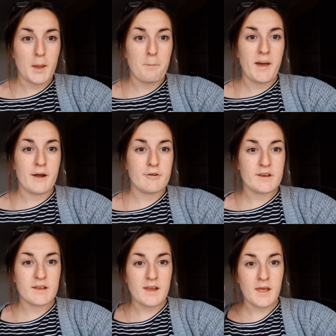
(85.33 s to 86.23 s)

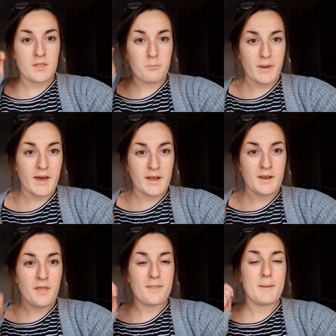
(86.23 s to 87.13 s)
Parent can hit the pan,
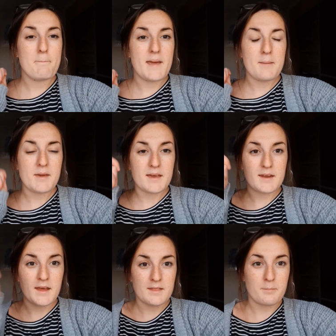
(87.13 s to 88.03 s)
then baby can
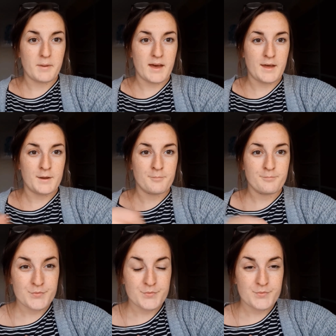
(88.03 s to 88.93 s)
hit the pan.
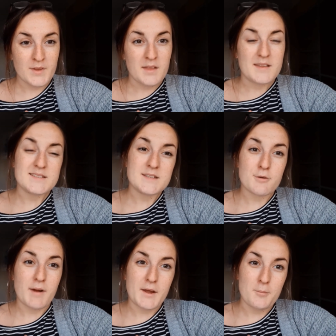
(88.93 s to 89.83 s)
This is a
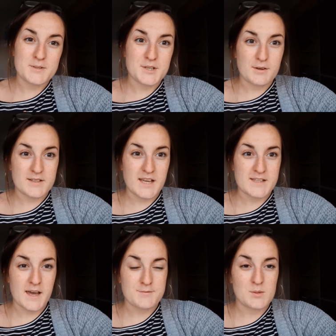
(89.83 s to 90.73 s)
great opportunity
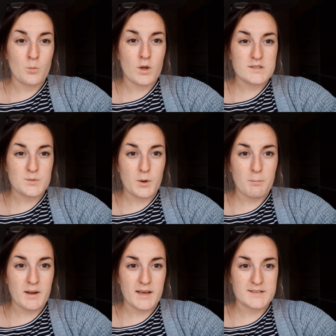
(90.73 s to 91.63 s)
to have some one-to-one
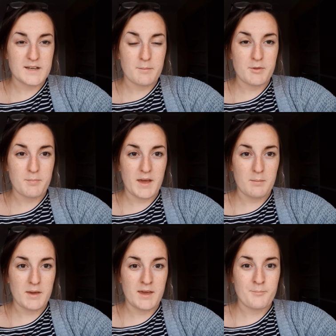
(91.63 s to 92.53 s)
playtime with
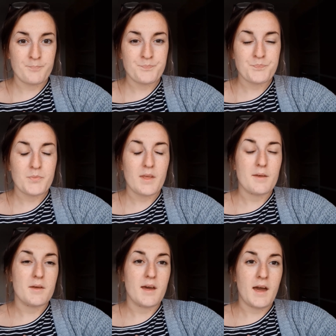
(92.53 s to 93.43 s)
baby
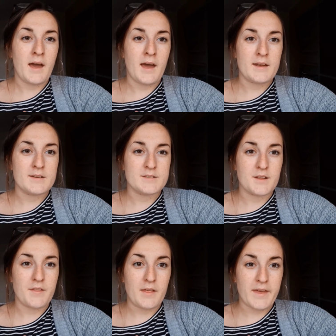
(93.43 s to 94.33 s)
and
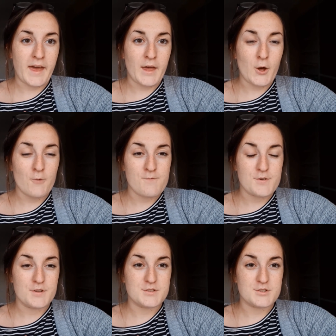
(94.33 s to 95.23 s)
they'll gain confidence